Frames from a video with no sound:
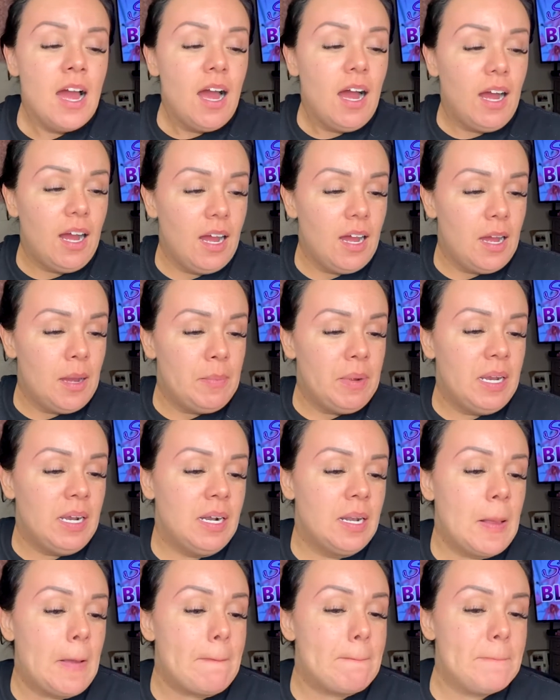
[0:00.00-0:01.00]
Um,
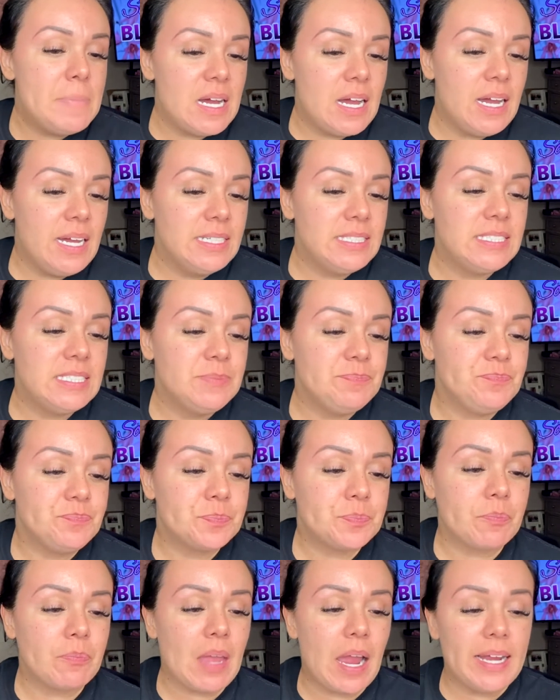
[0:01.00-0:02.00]
but
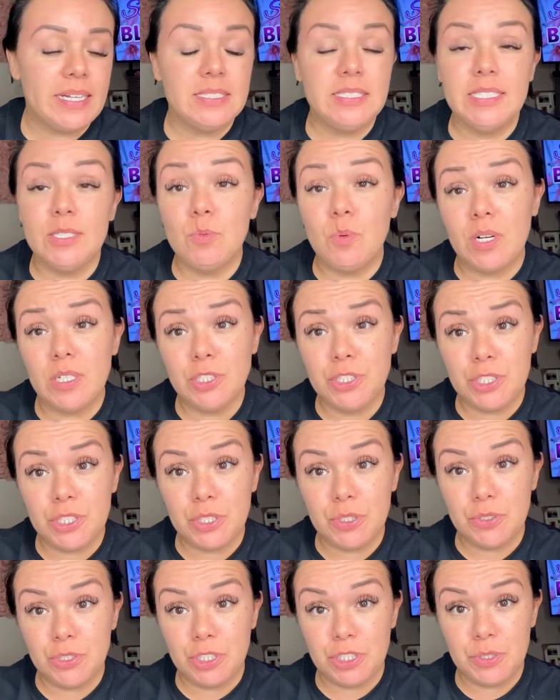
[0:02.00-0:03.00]
I did want
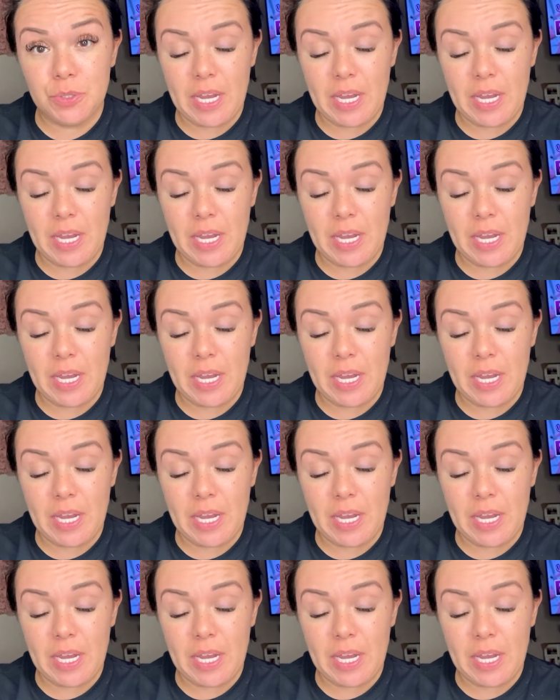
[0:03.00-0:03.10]
to do